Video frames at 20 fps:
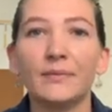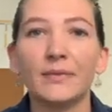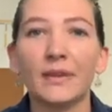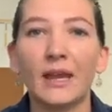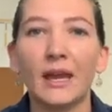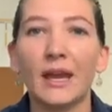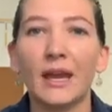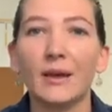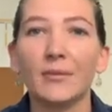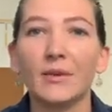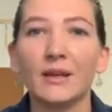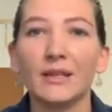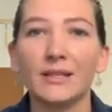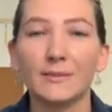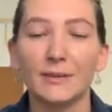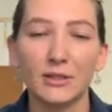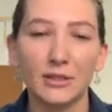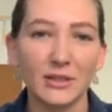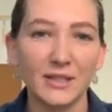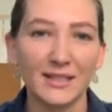
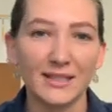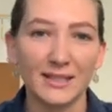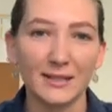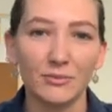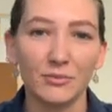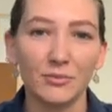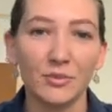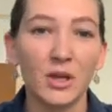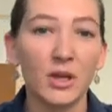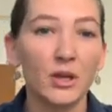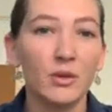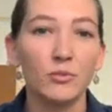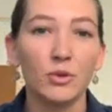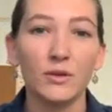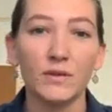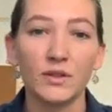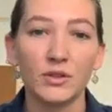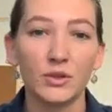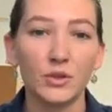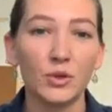especially as I'm
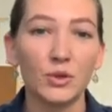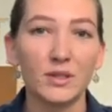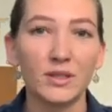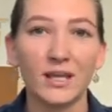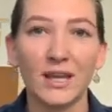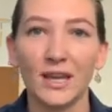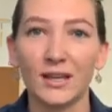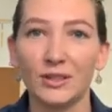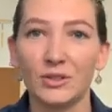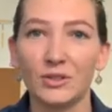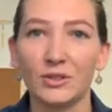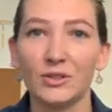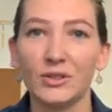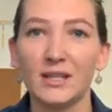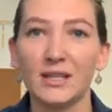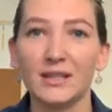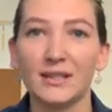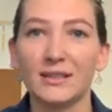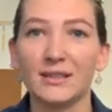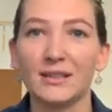moving to Cooktown in 2
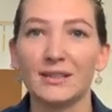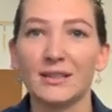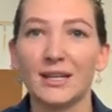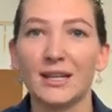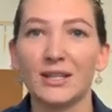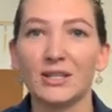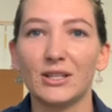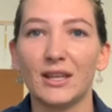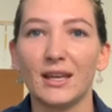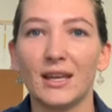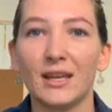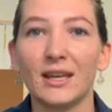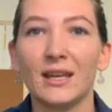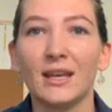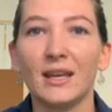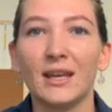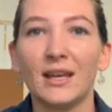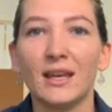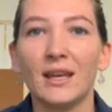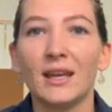years to teach there.
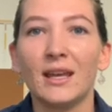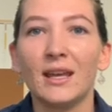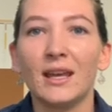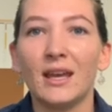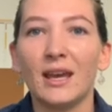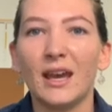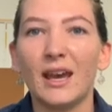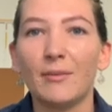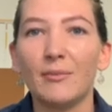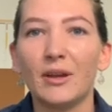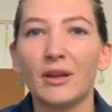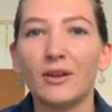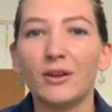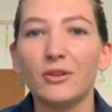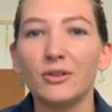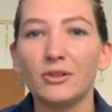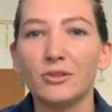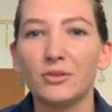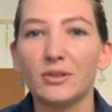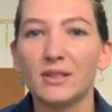My
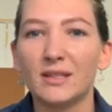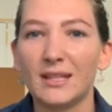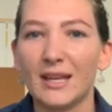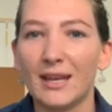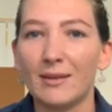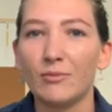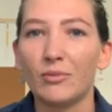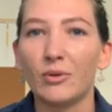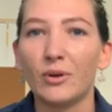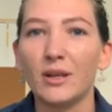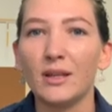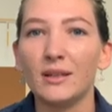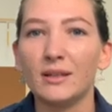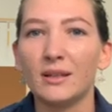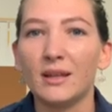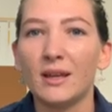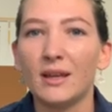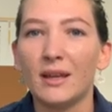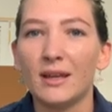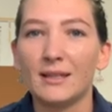cultural standpoint
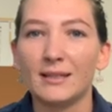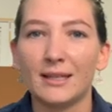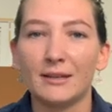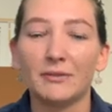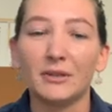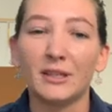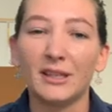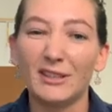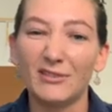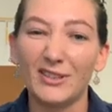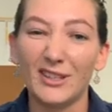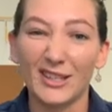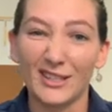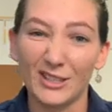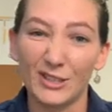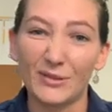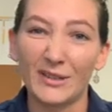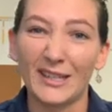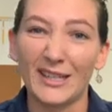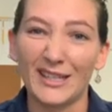is that we're living in
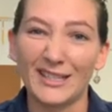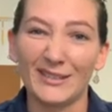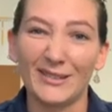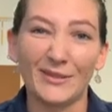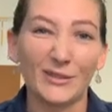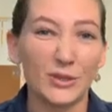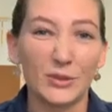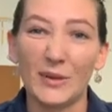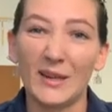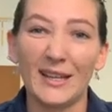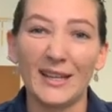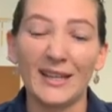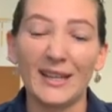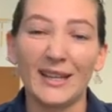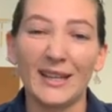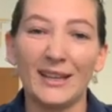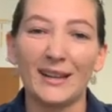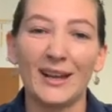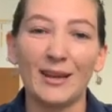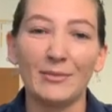2020,
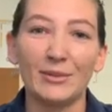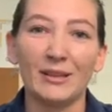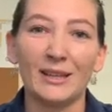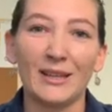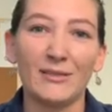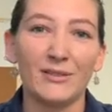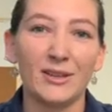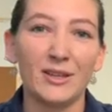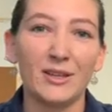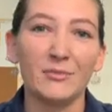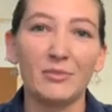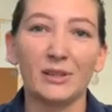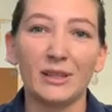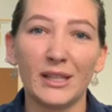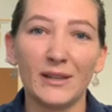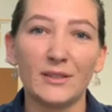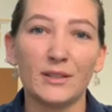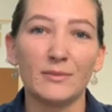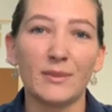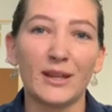and I believe that your
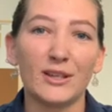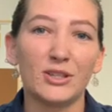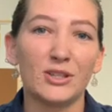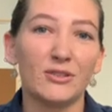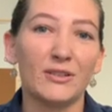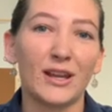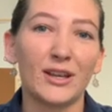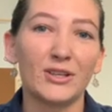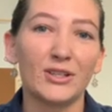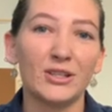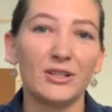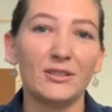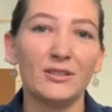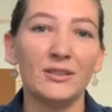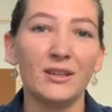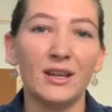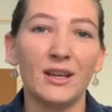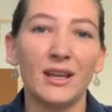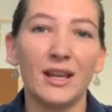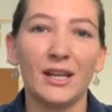beliefs match your action.
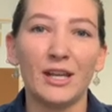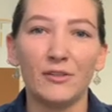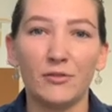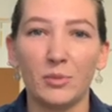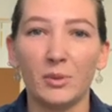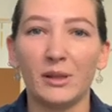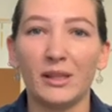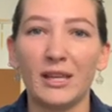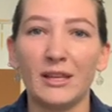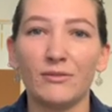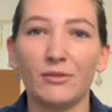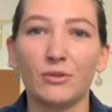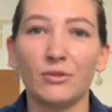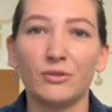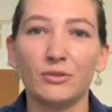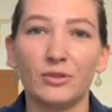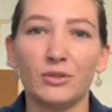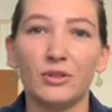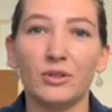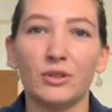And if you believe
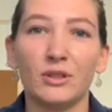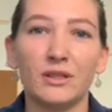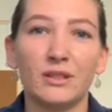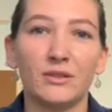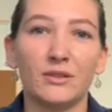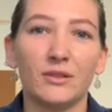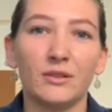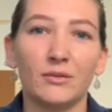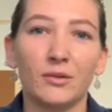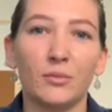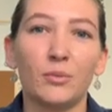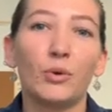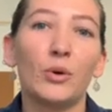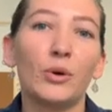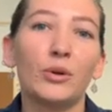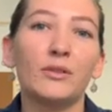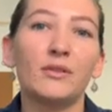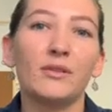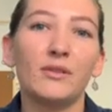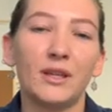all students are
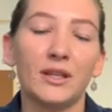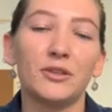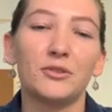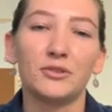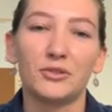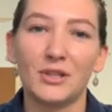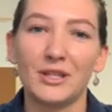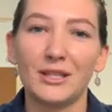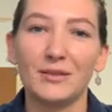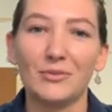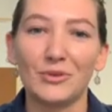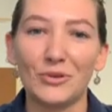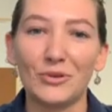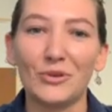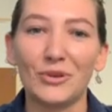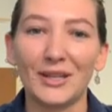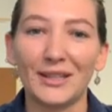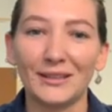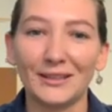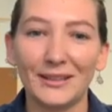important, then you'll treat them
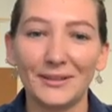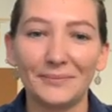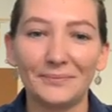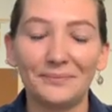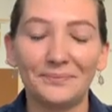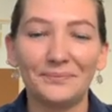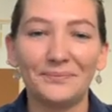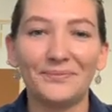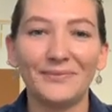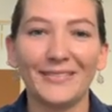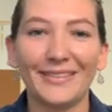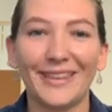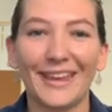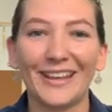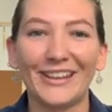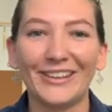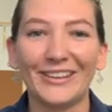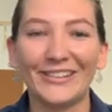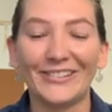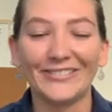accordingly.
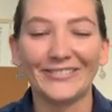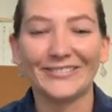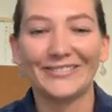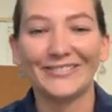Thank you.